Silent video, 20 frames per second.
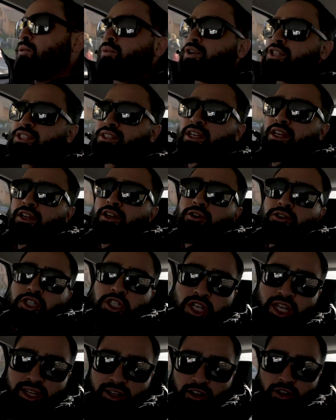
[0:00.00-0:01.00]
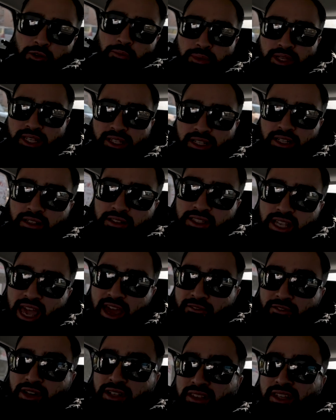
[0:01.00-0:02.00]
we're just gonna go chill because
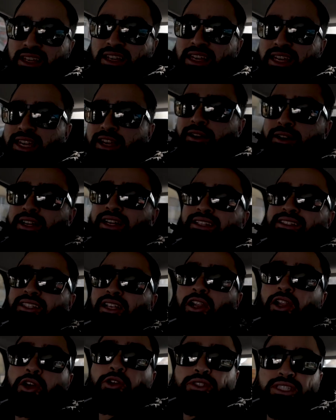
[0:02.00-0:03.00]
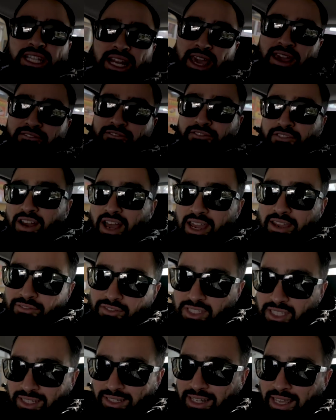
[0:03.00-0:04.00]
everything here is closing at 5
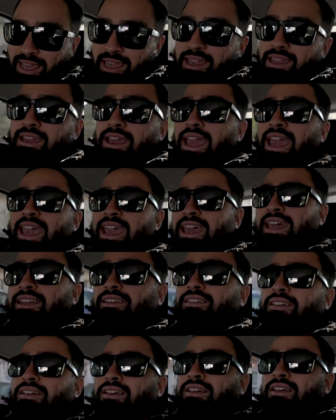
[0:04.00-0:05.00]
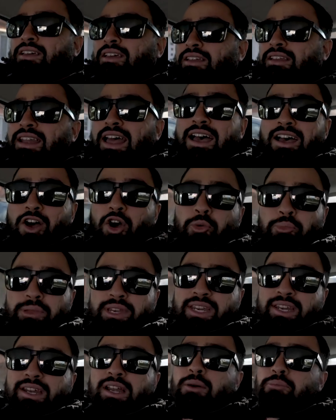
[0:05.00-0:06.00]
today and not
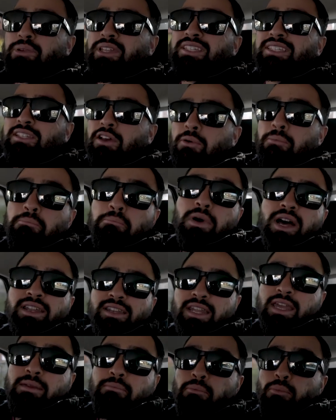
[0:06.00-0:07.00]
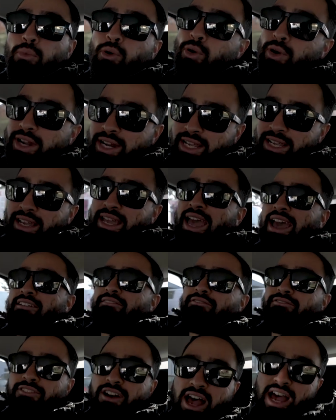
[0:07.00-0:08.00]
opening up until Monday morning at
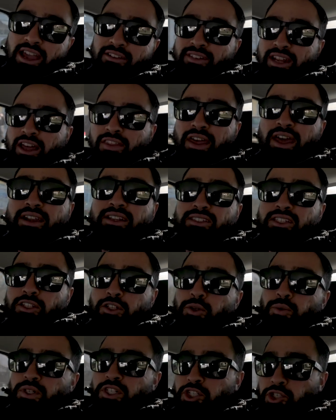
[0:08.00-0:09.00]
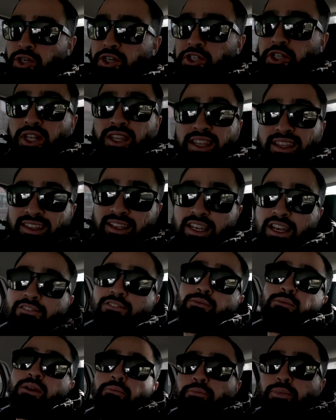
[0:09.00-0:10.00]
5. Now, that is a new restriction that the
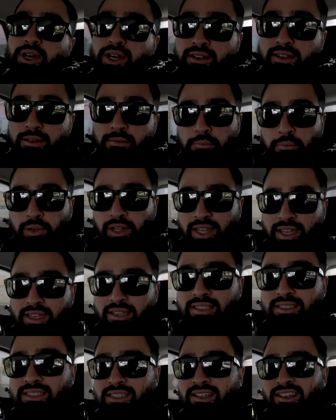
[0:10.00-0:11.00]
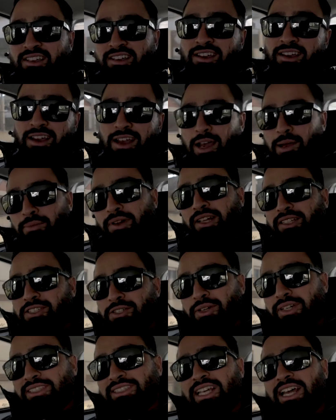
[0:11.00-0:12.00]
government put in place. I'm not
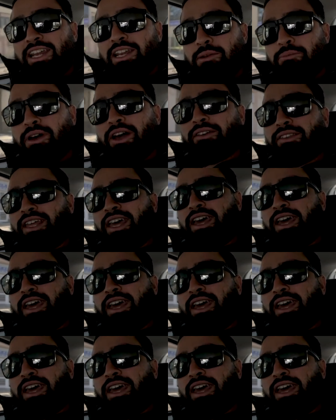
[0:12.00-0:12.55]
too excited about